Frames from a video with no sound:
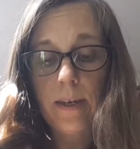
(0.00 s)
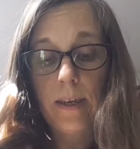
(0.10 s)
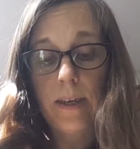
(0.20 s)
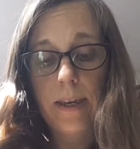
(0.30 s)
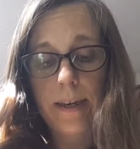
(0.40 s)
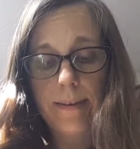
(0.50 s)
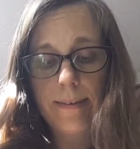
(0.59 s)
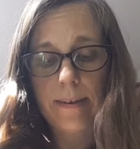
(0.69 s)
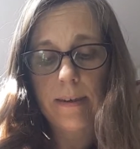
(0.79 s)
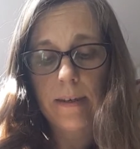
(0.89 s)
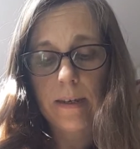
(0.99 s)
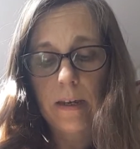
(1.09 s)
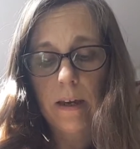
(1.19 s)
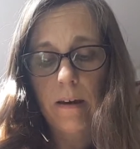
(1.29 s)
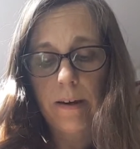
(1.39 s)
Yes,
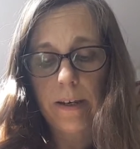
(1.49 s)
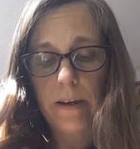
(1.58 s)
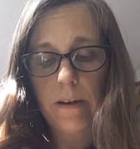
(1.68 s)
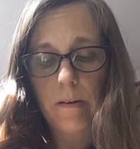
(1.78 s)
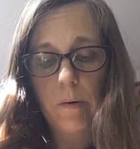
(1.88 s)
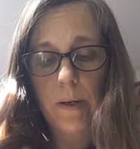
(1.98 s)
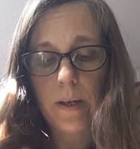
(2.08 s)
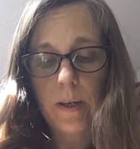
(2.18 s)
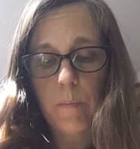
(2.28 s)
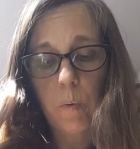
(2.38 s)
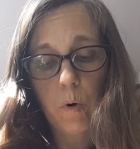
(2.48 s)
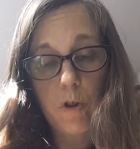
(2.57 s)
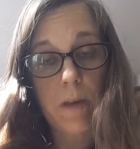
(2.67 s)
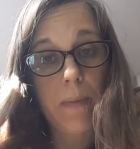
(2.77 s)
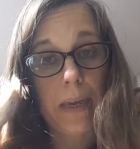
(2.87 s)
I know, but what
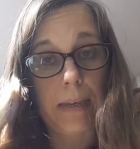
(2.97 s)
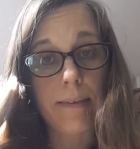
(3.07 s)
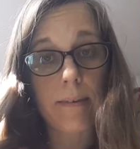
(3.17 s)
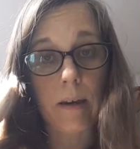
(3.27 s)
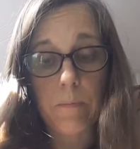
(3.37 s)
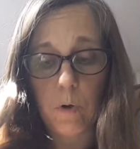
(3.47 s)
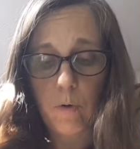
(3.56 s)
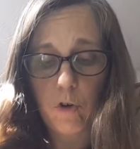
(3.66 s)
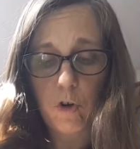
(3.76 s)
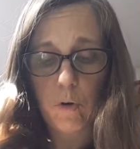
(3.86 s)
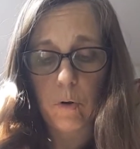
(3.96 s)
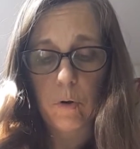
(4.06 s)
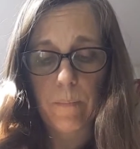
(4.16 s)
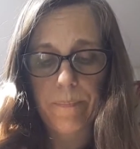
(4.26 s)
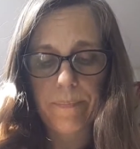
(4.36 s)
she means, I'm not
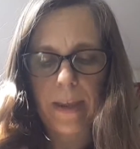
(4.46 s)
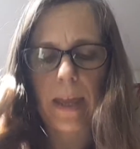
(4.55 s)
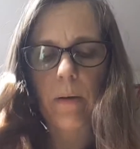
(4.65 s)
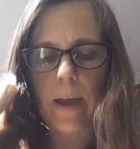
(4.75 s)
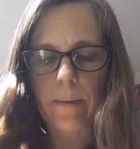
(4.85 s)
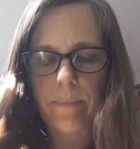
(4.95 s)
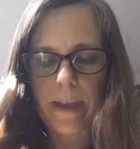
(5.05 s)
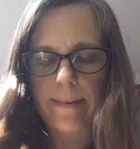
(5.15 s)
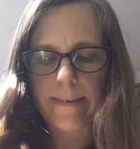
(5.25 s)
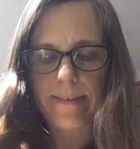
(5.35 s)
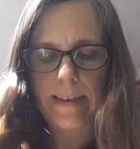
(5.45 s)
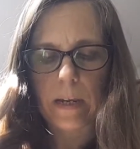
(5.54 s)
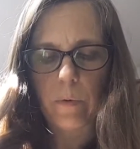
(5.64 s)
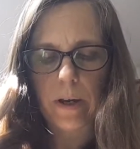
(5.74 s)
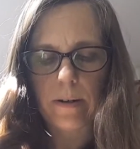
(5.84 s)
sure. Anyway, it's a
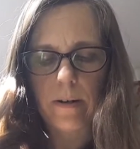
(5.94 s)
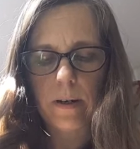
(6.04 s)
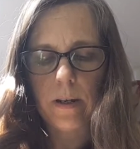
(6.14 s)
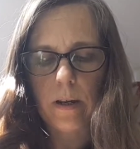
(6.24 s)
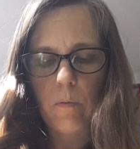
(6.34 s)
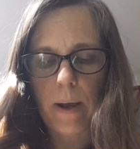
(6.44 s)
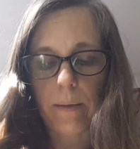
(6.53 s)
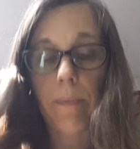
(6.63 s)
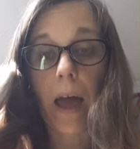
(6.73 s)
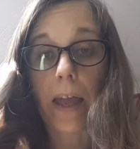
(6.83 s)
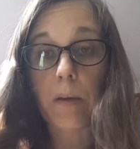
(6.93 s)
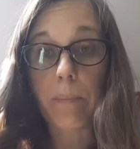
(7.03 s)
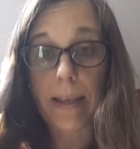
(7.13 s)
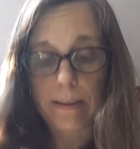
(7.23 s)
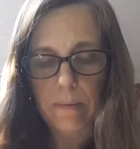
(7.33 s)
silly word. Well, are you
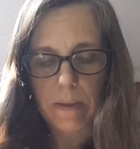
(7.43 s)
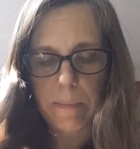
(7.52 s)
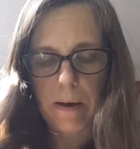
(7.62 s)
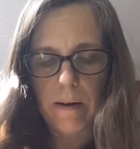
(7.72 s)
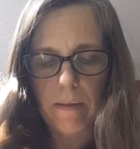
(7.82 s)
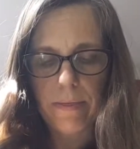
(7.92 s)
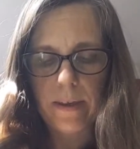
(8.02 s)
pleased with the bath?